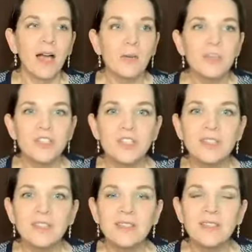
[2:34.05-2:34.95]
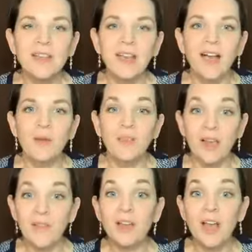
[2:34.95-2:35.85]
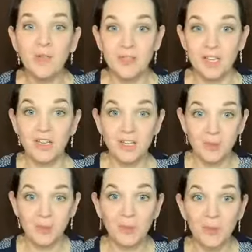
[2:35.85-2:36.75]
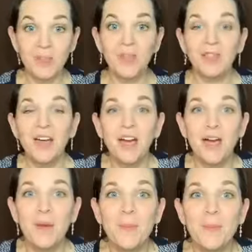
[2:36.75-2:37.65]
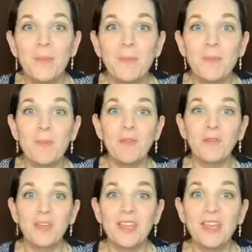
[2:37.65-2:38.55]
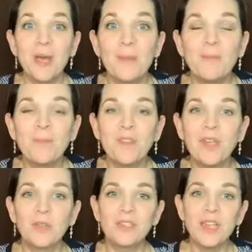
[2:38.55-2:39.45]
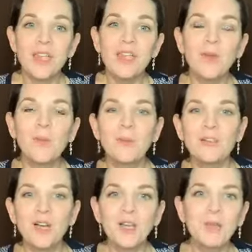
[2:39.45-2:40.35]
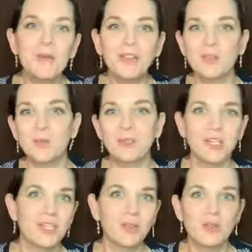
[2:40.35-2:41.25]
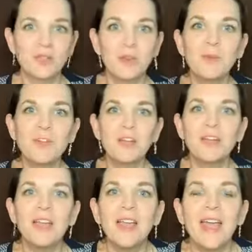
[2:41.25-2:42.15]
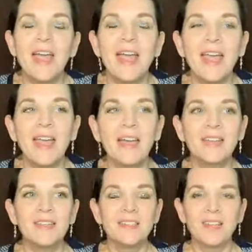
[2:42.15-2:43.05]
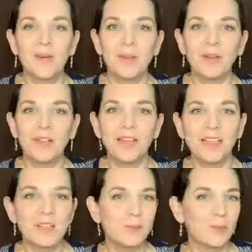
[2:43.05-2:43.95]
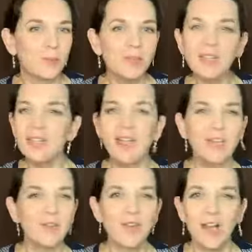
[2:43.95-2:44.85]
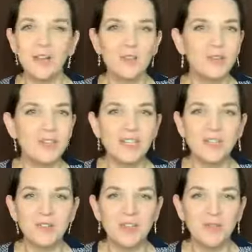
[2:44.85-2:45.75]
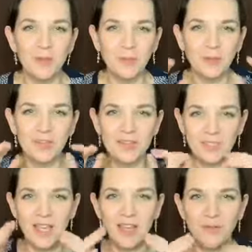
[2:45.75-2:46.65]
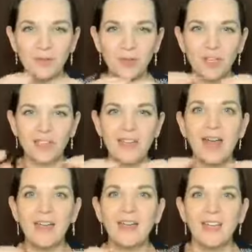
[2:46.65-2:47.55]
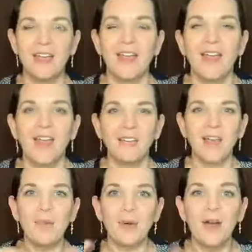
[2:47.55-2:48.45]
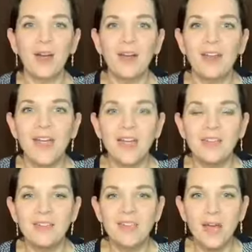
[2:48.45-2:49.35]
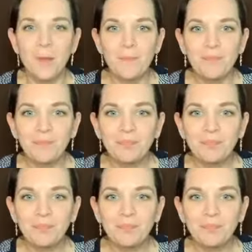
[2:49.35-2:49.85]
was having a conversation with my friend Kim the other day, and we were talking about this particular scripture, and we were like, it's really kind of contradictory if you really just kind of look at that part. And